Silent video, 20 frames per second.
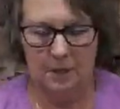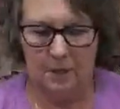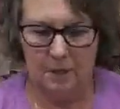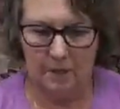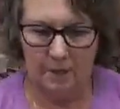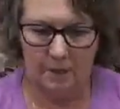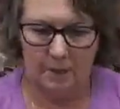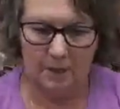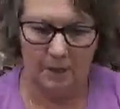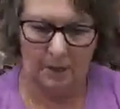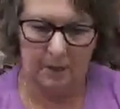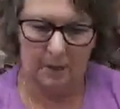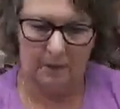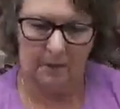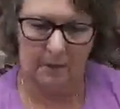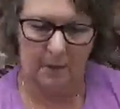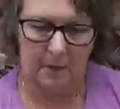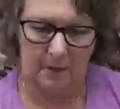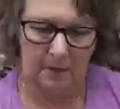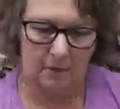I think it's
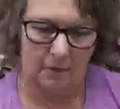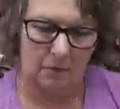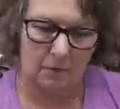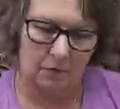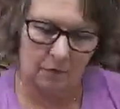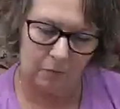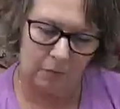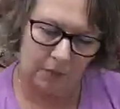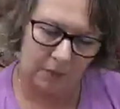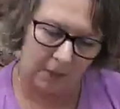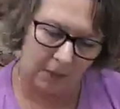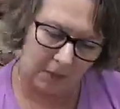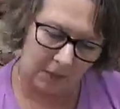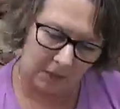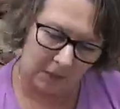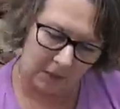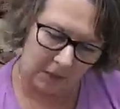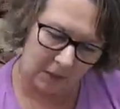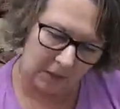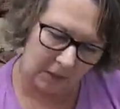like a
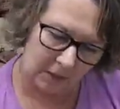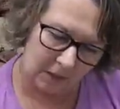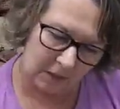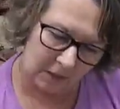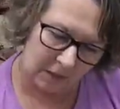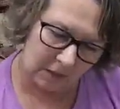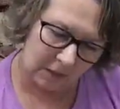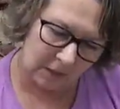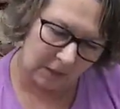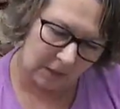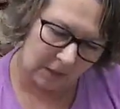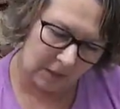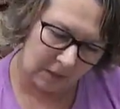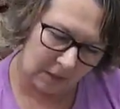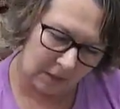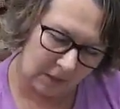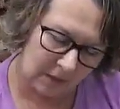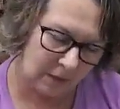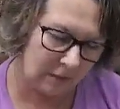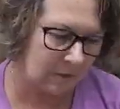20,
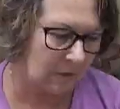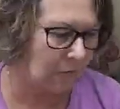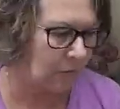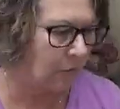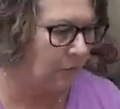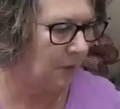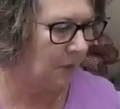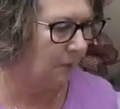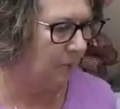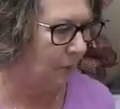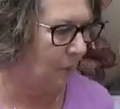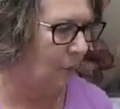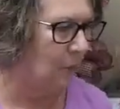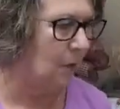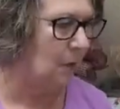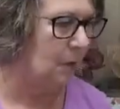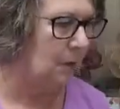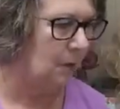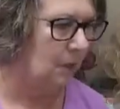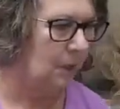it's a
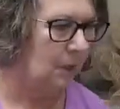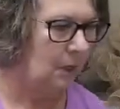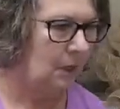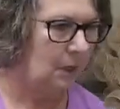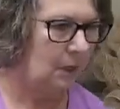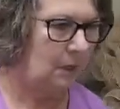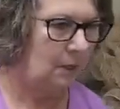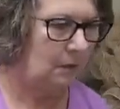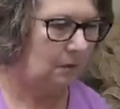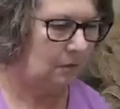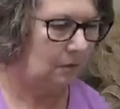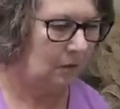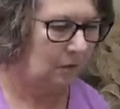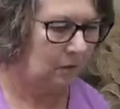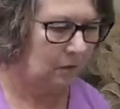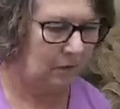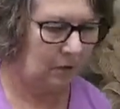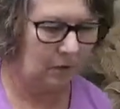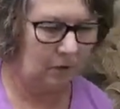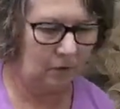24.
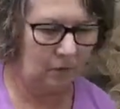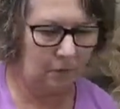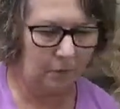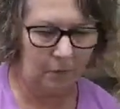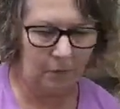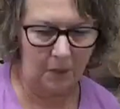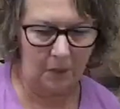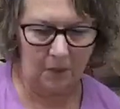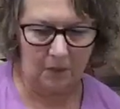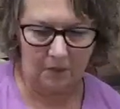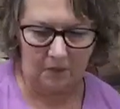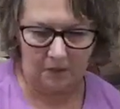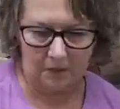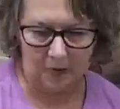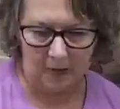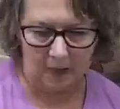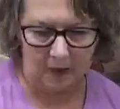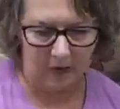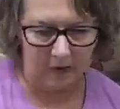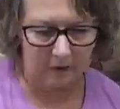So those are pretty good
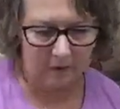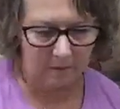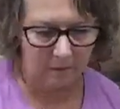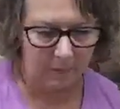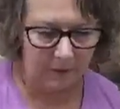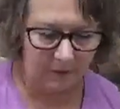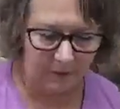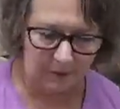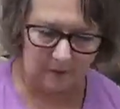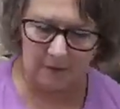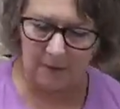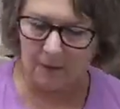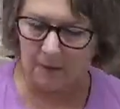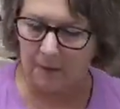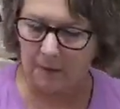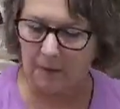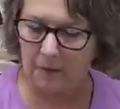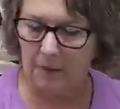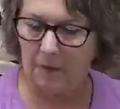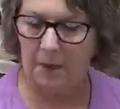size, but
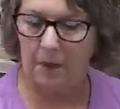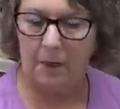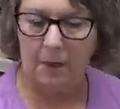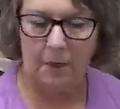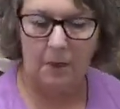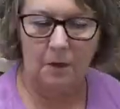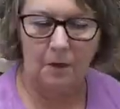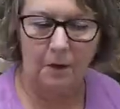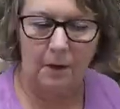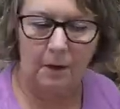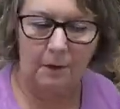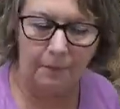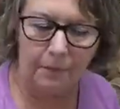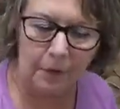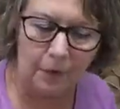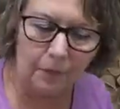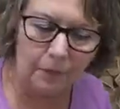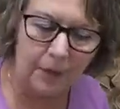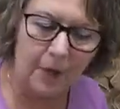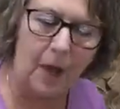still, you know, if
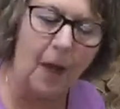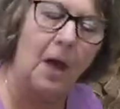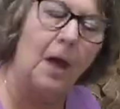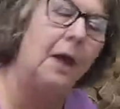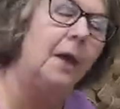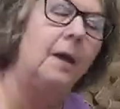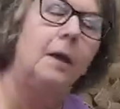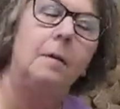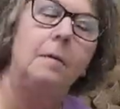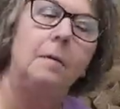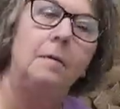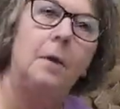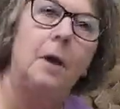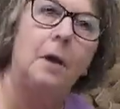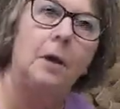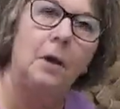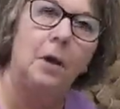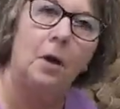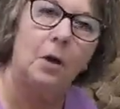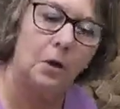you've got
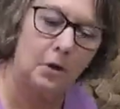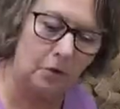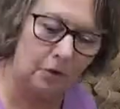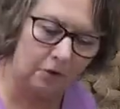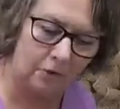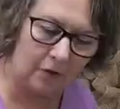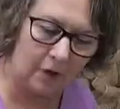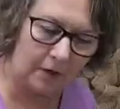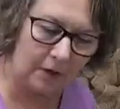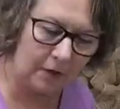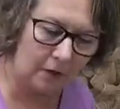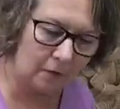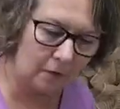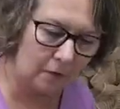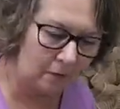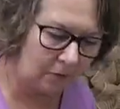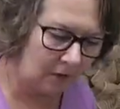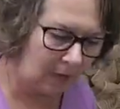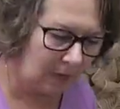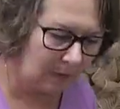a large dining
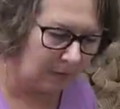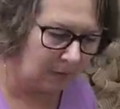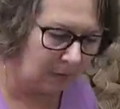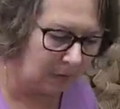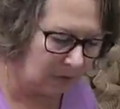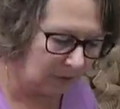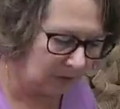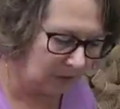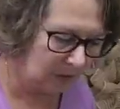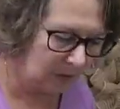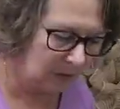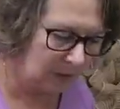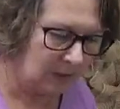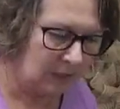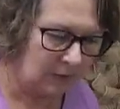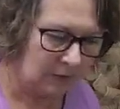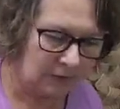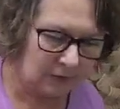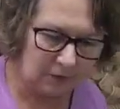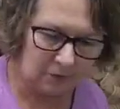room table,
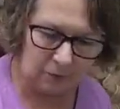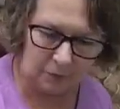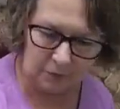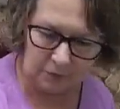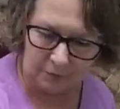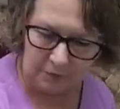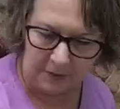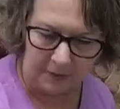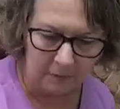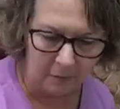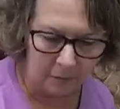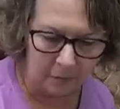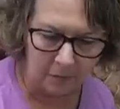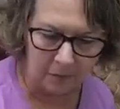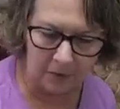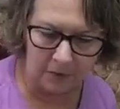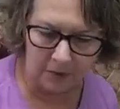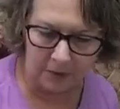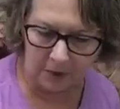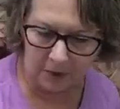this would be
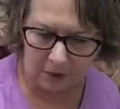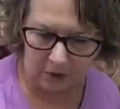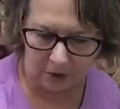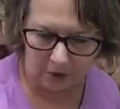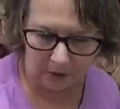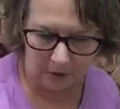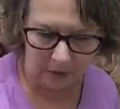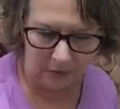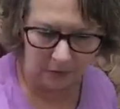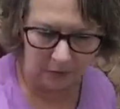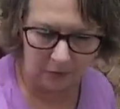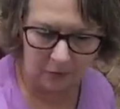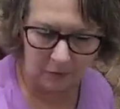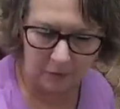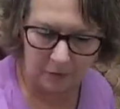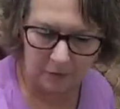really cute.